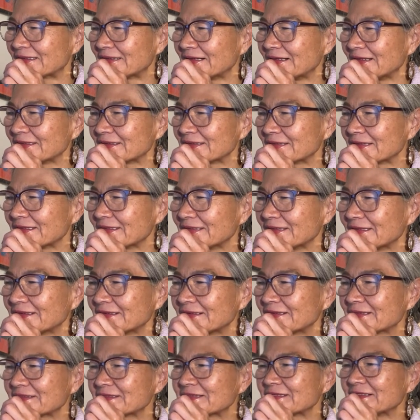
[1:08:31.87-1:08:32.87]
and the
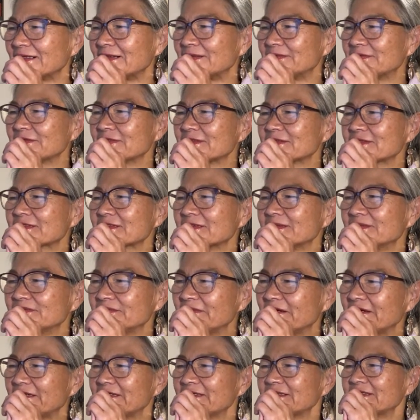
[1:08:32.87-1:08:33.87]
English stuff is
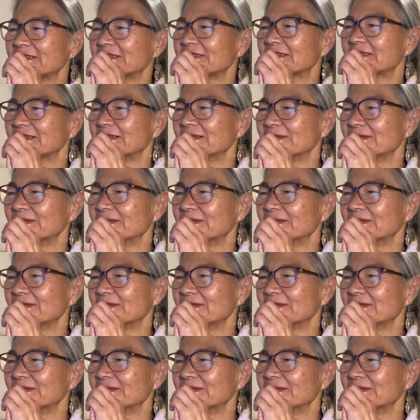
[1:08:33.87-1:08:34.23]
amazing.